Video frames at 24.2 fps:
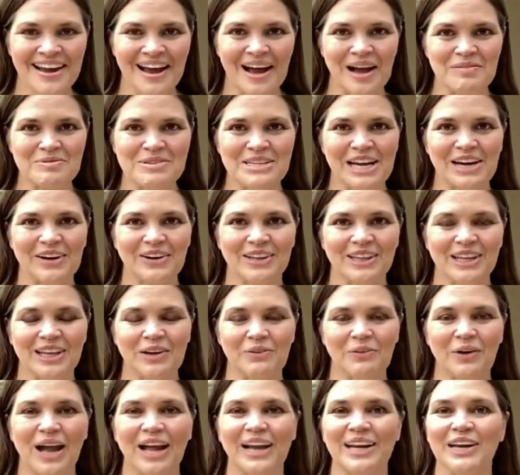I'm Tara
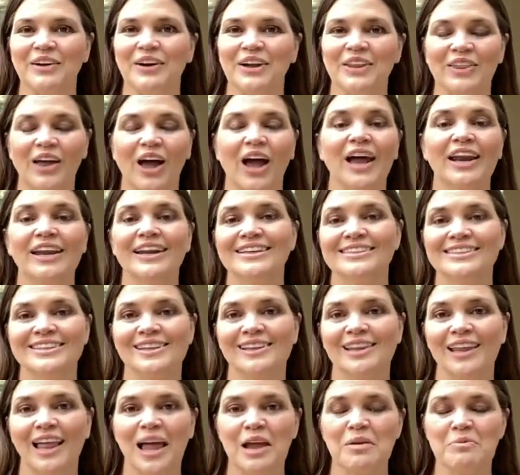Lynn Wagner at the
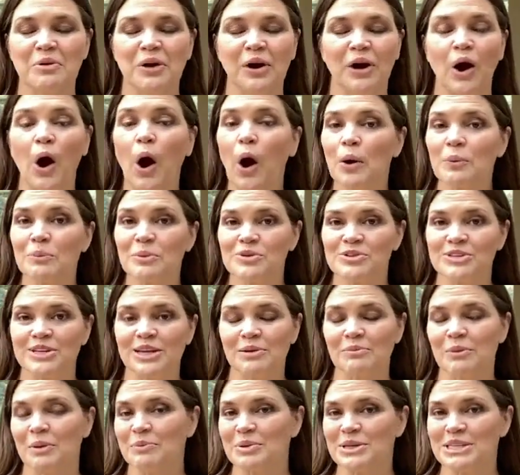Huntington Library, Art
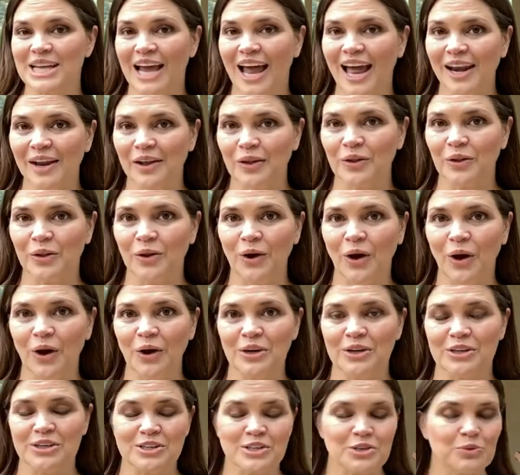Museum, and Botanical
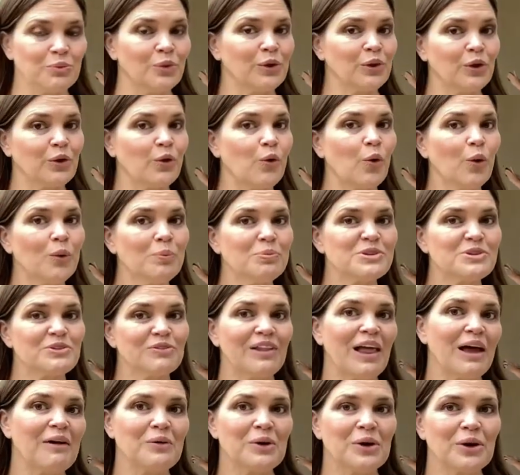Gardens, where the corpse
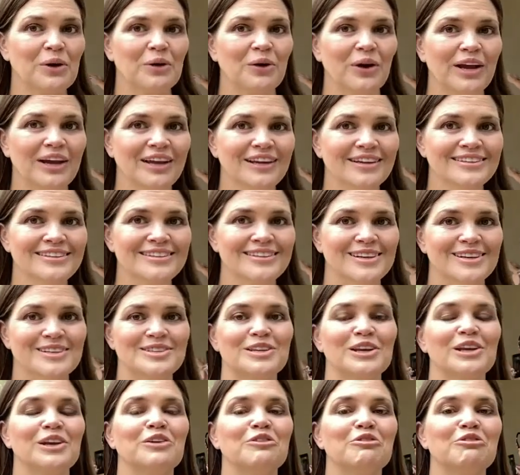flower craze
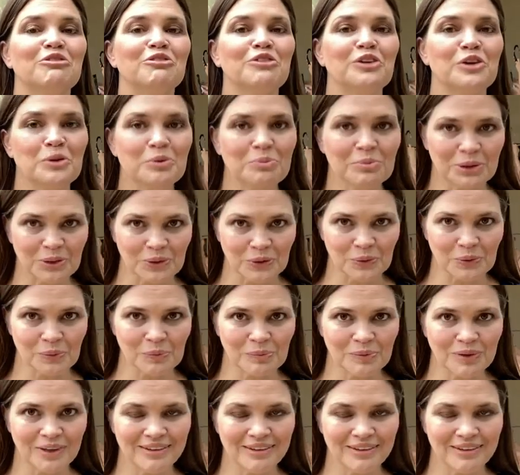is in full bloom.